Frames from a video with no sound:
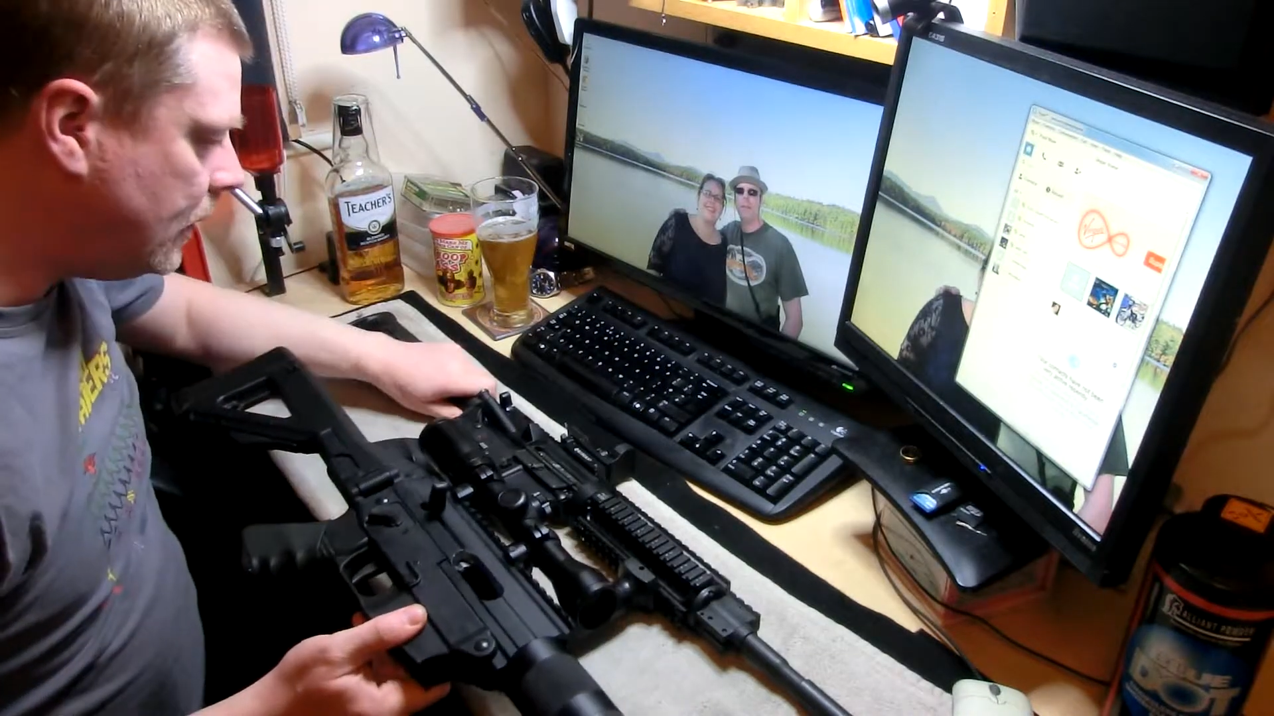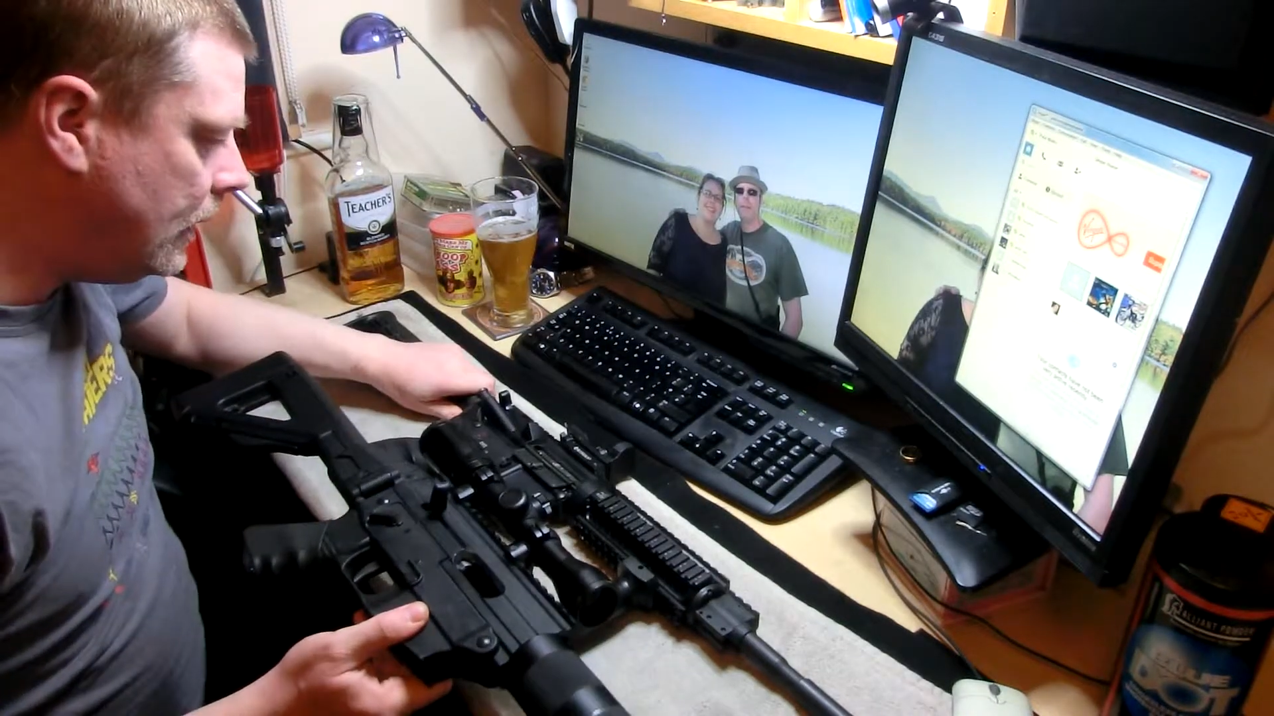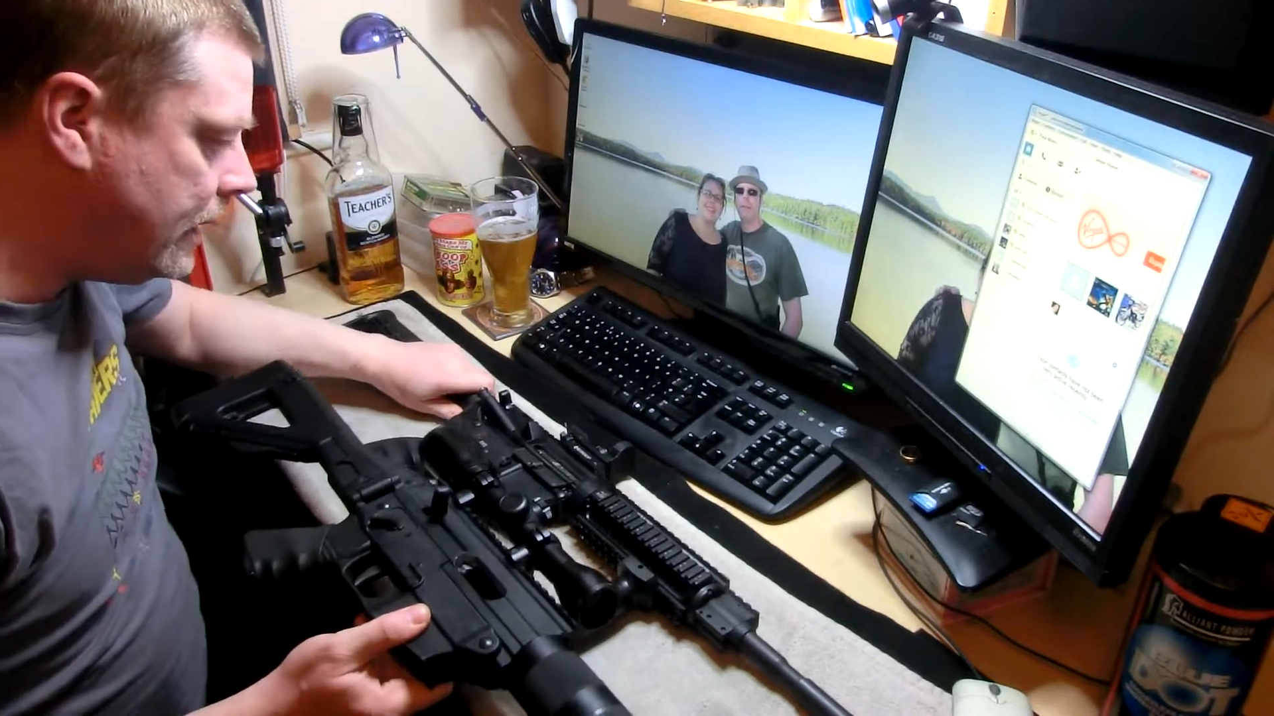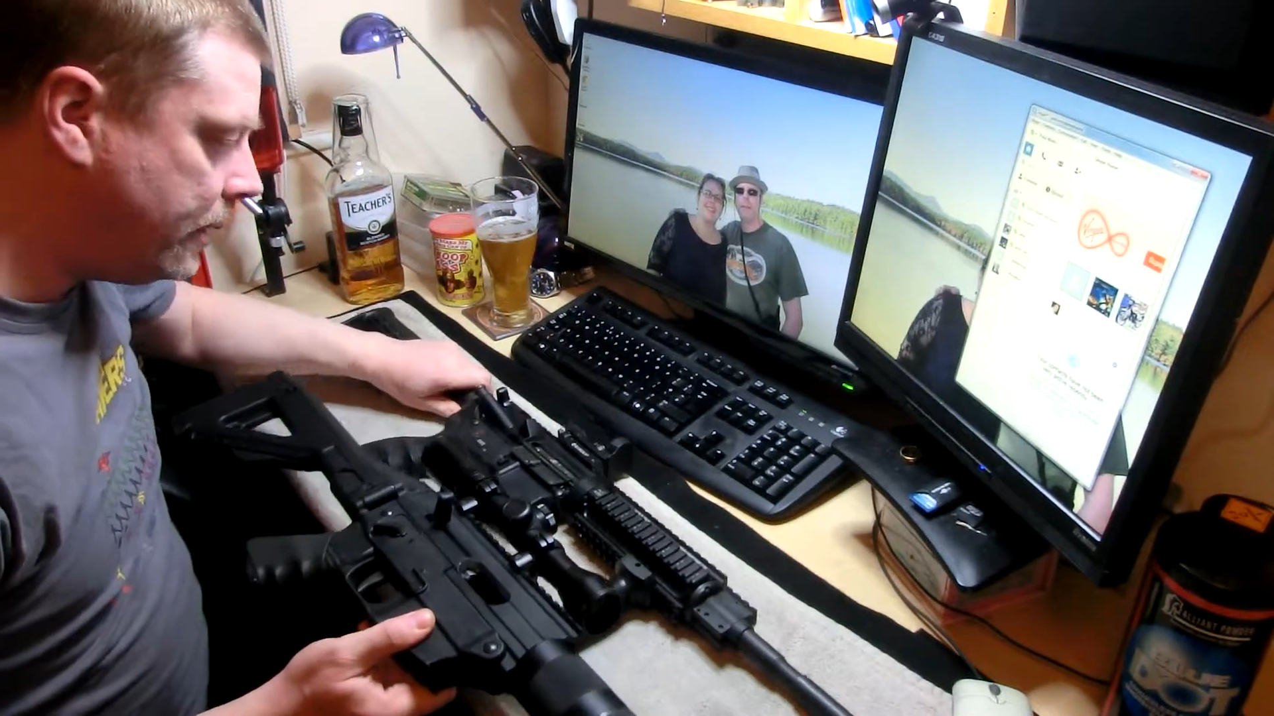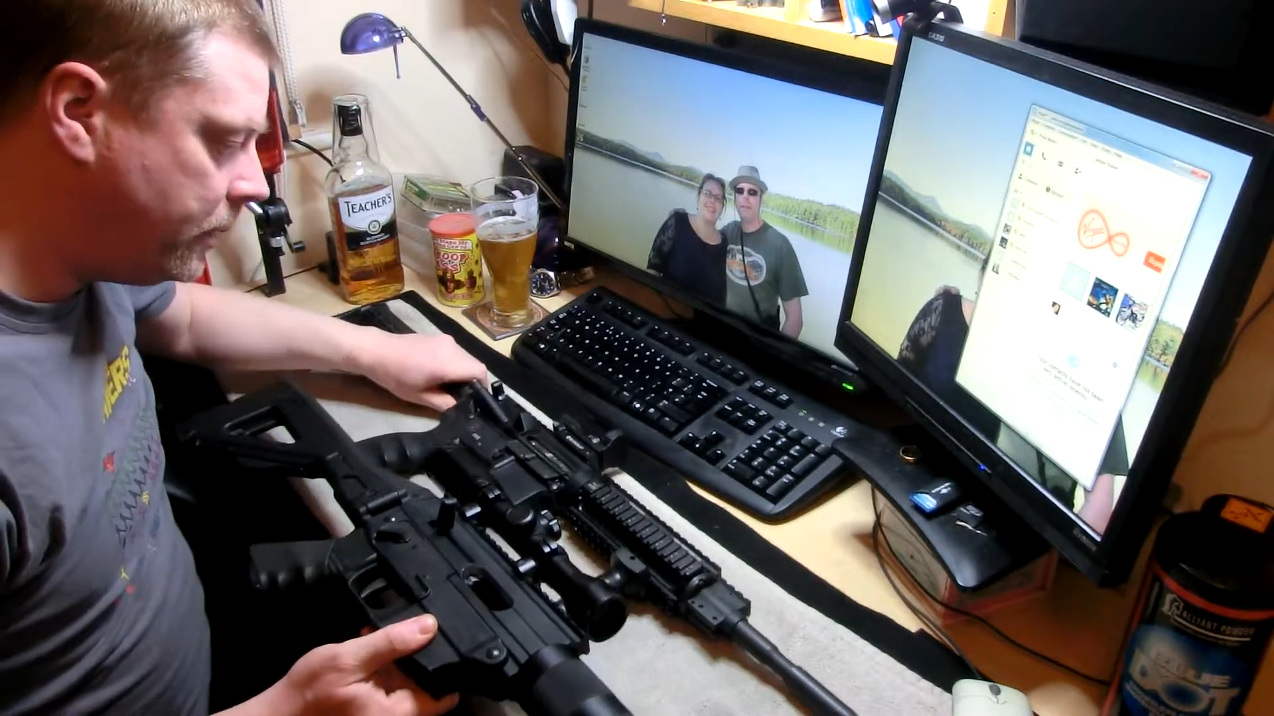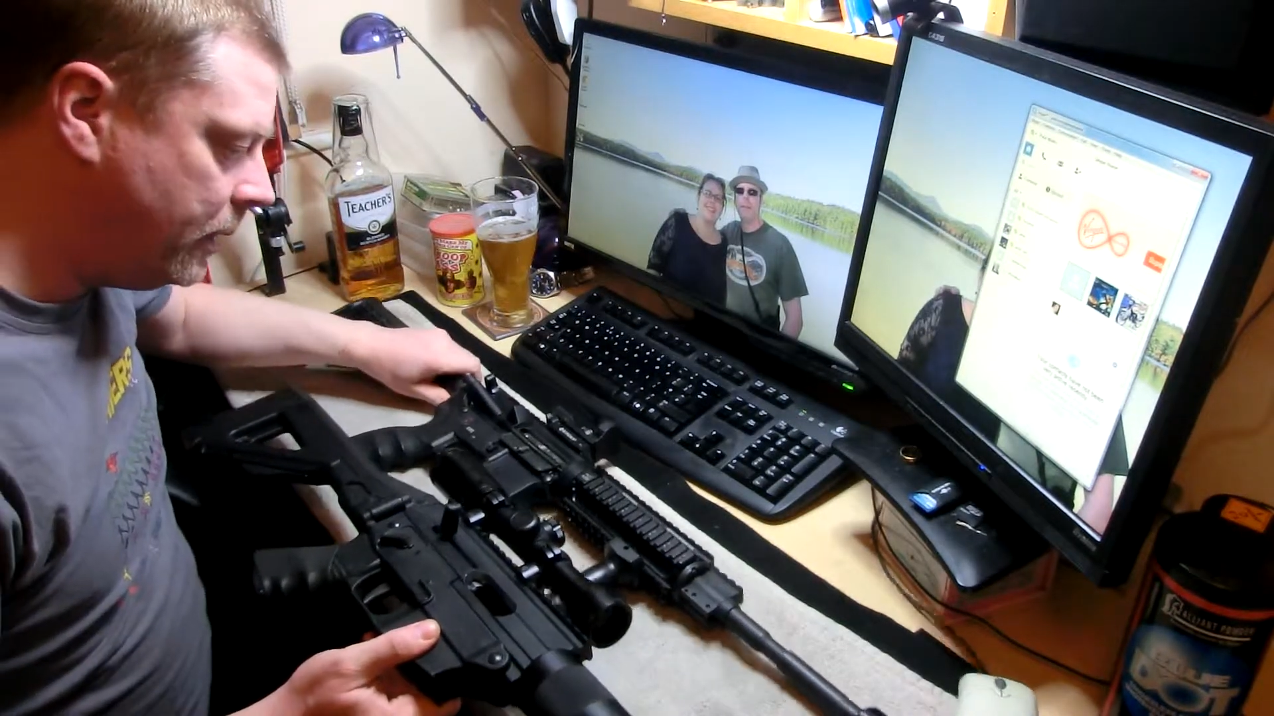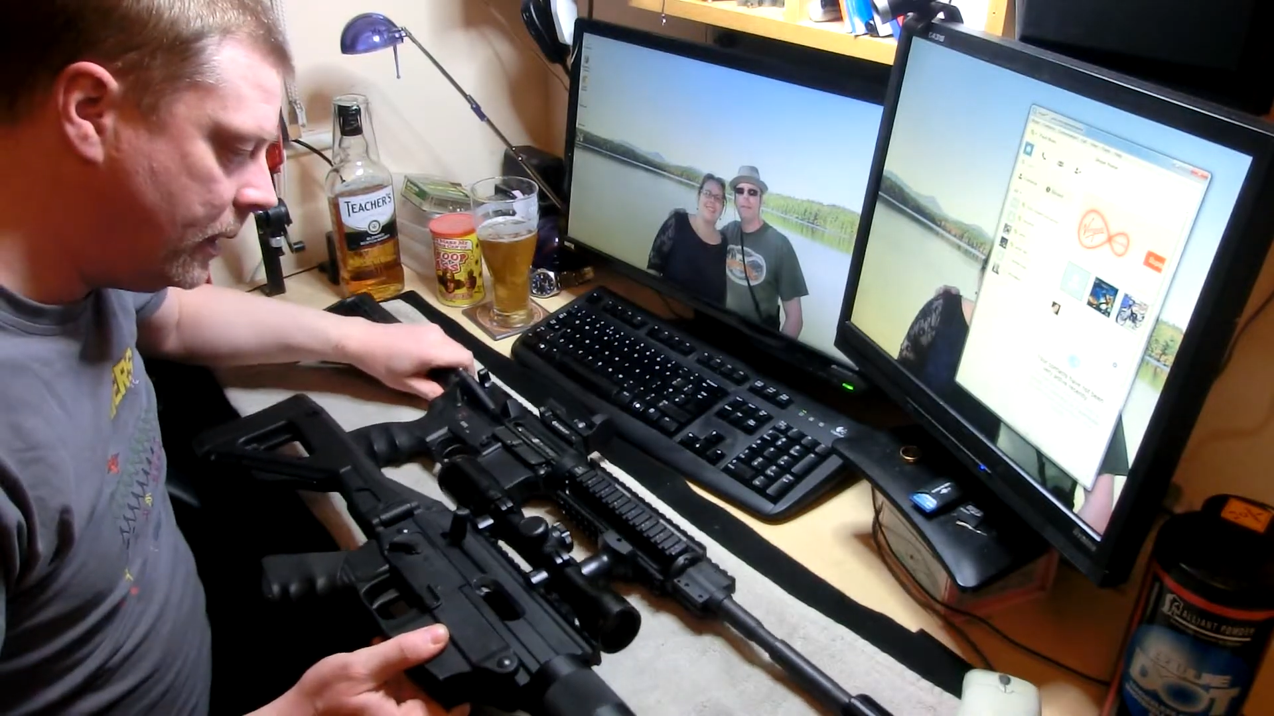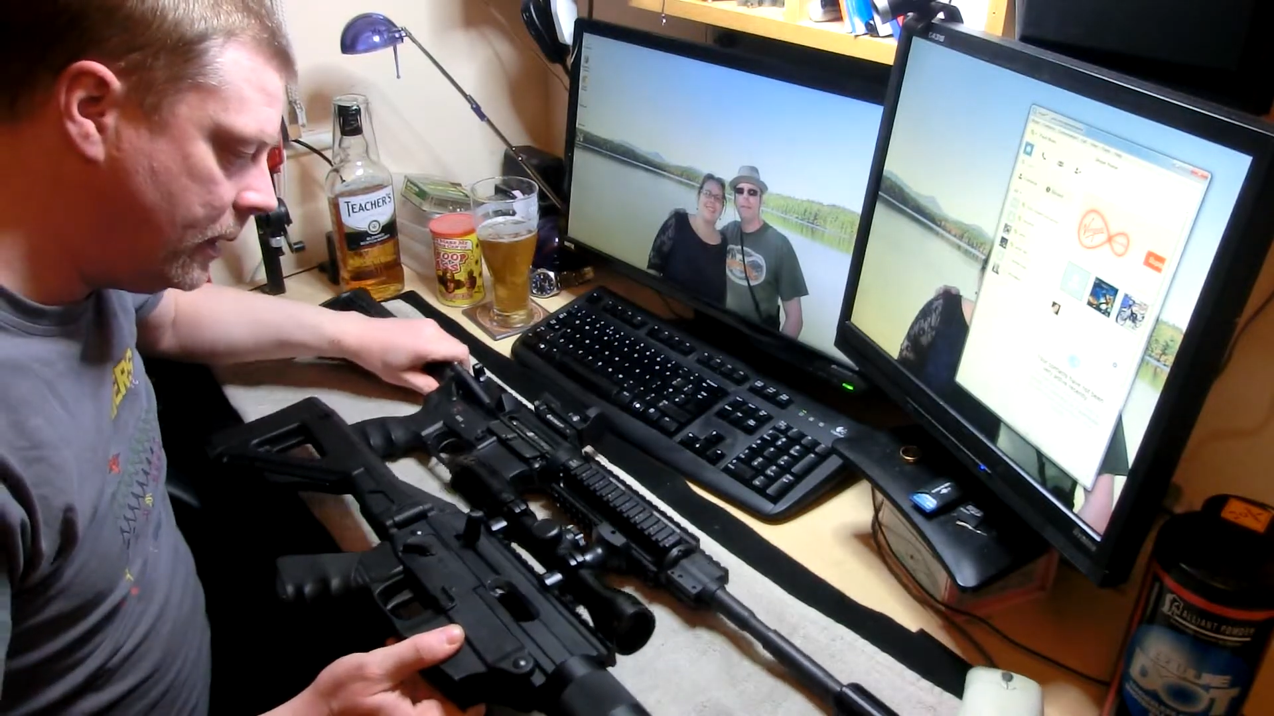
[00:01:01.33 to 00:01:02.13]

Now,